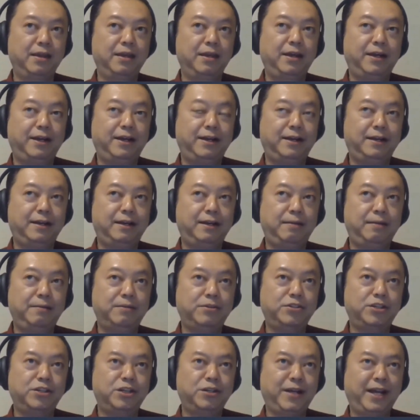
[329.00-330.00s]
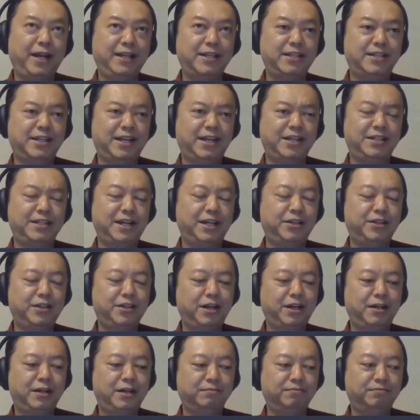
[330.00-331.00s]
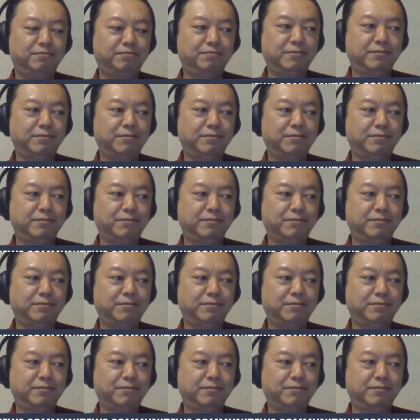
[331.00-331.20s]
So as such, I thought,